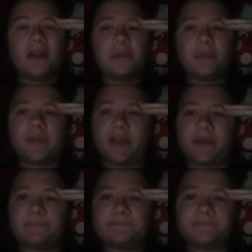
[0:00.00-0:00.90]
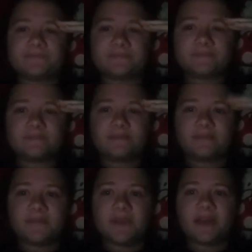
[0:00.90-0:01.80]
But yeah,
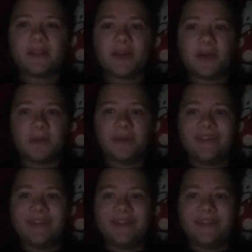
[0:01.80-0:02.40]
hello.